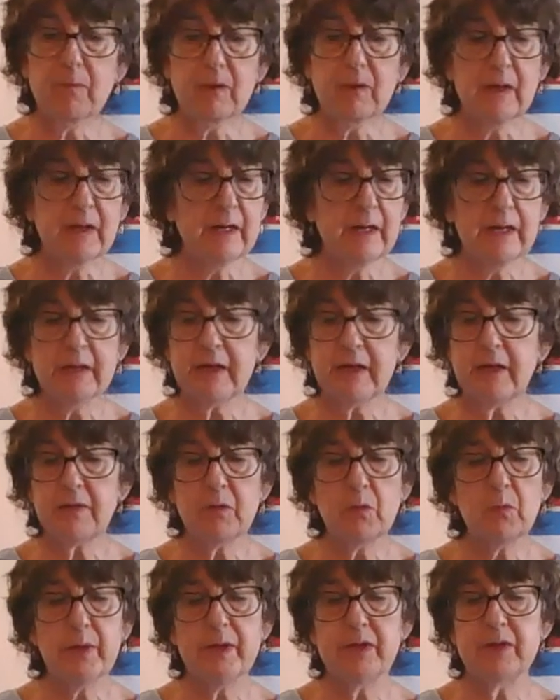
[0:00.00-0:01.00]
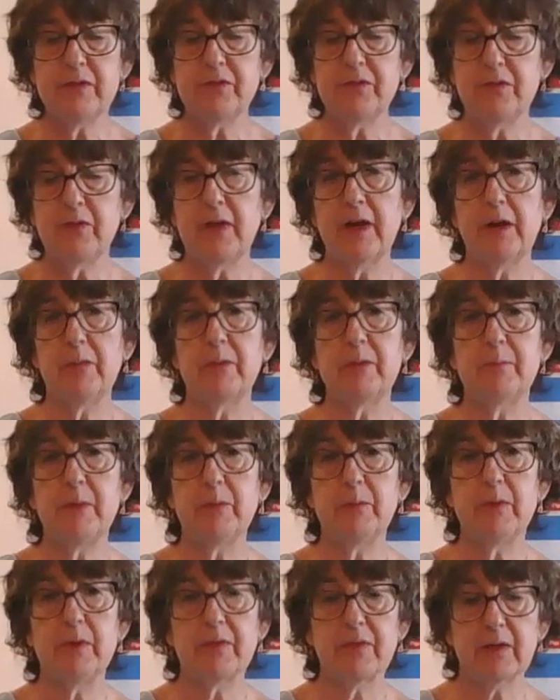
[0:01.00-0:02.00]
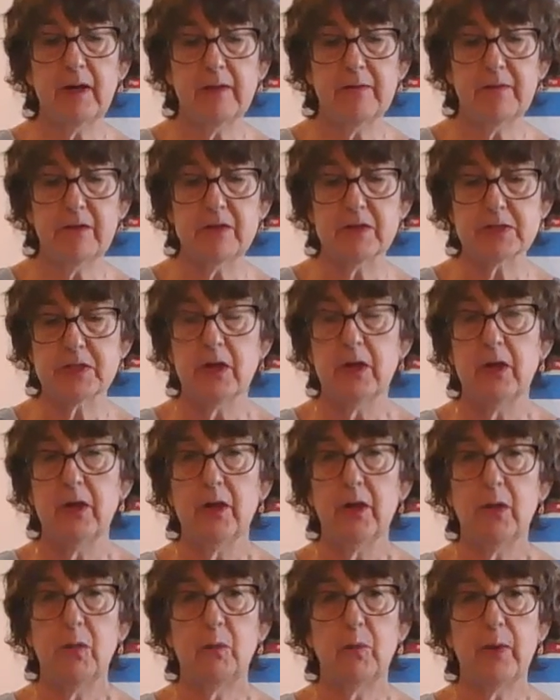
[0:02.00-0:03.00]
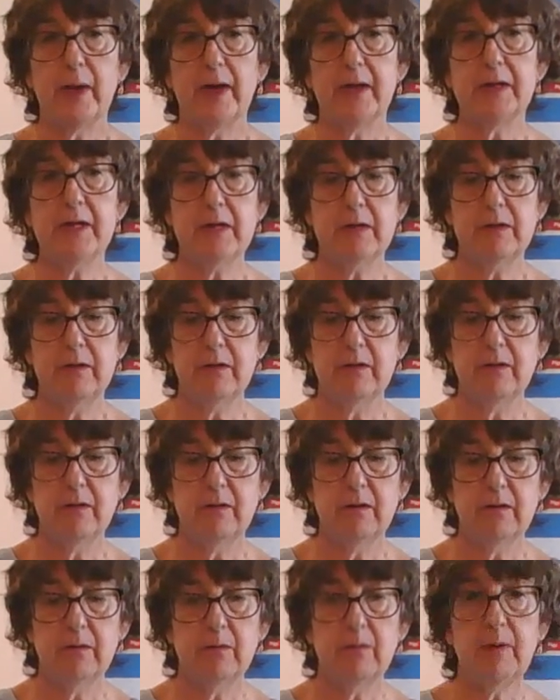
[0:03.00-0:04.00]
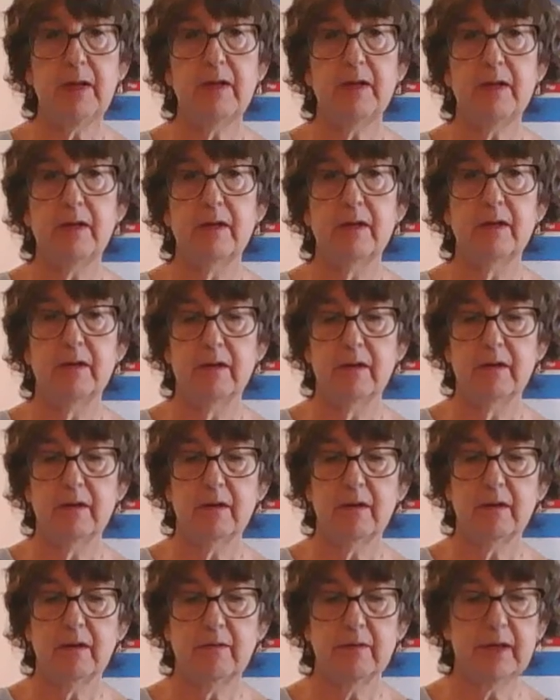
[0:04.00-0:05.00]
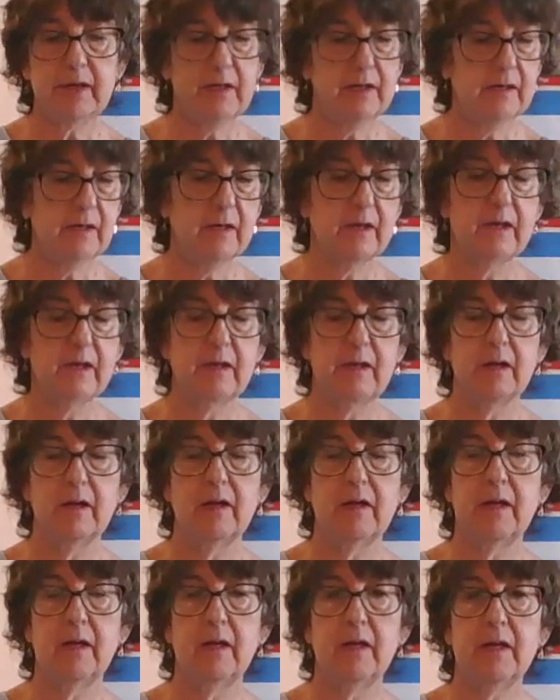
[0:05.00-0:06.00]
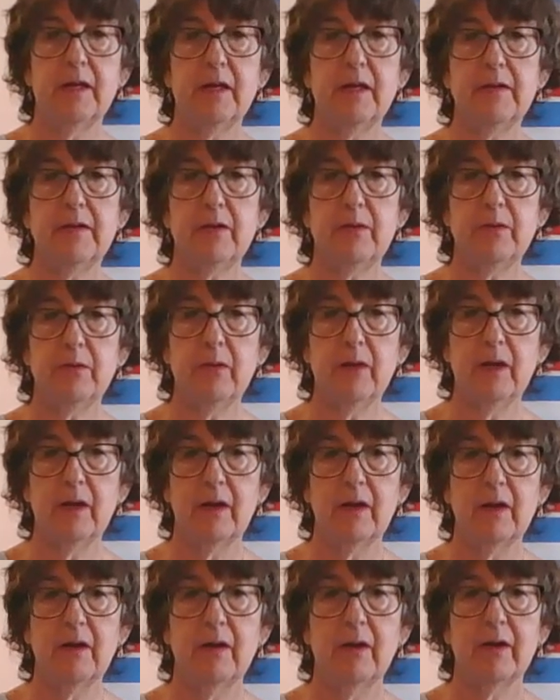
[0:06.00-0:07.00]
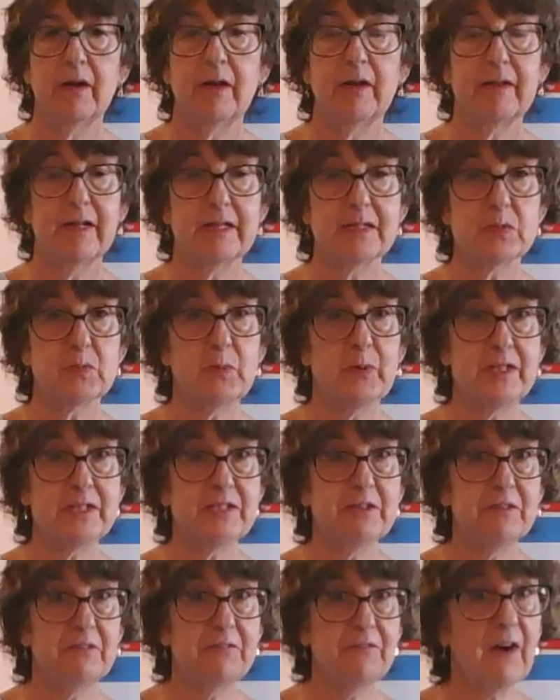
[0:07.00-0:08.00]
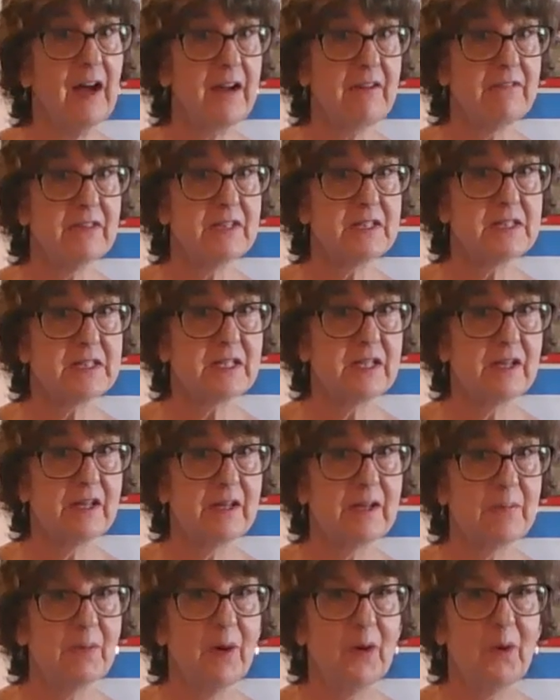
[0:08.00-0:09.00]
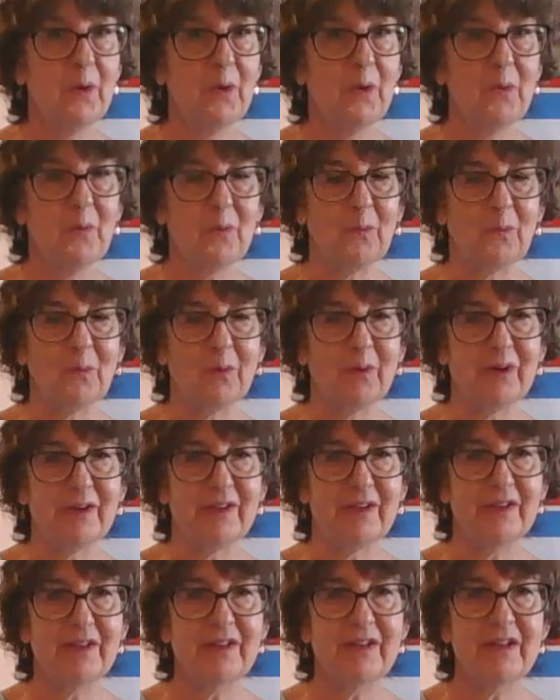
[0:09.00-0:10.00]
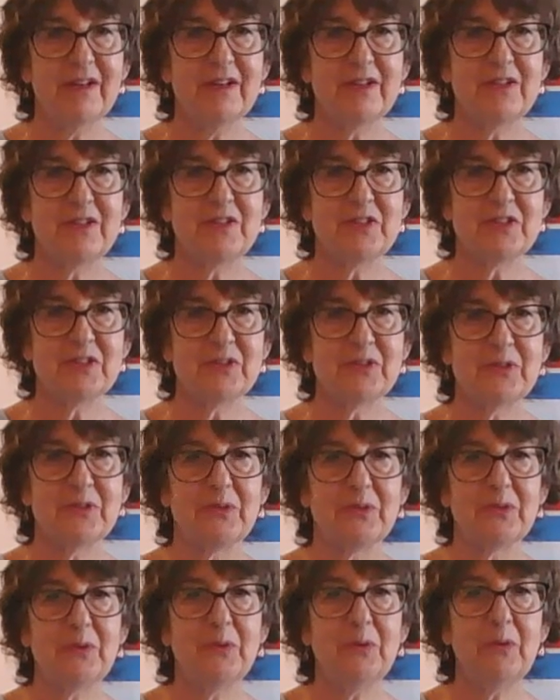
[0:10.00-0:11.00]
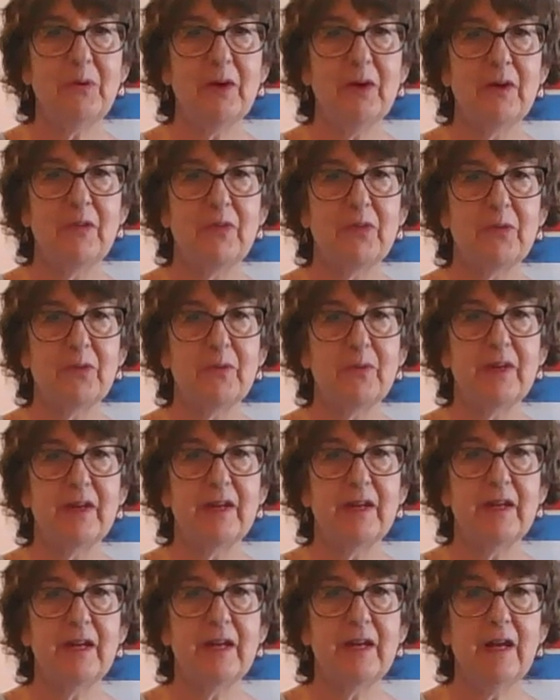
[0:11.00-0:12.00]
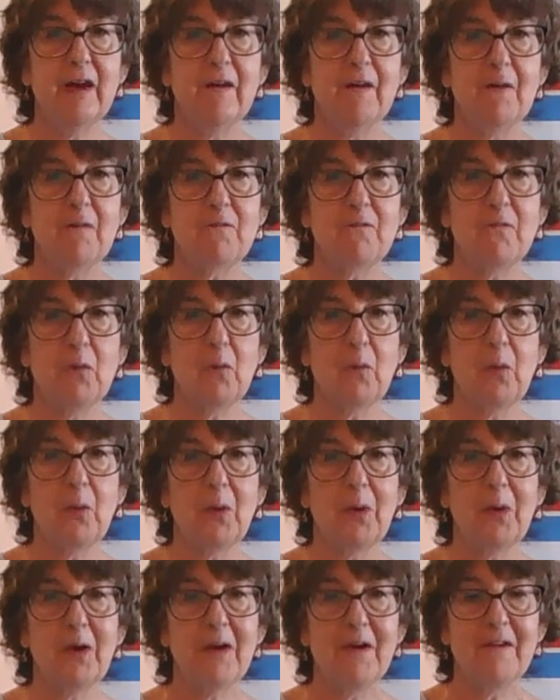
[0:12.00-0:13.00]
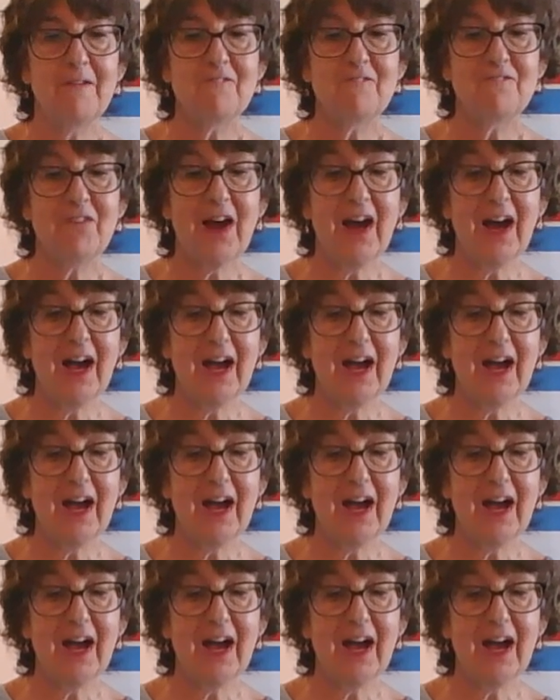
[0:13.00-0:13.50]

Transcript: Okay, another way to do that would be with colors. Red, red, green, yellow. Let's wait till 5 this time. 1, 2, 3, 4, 5.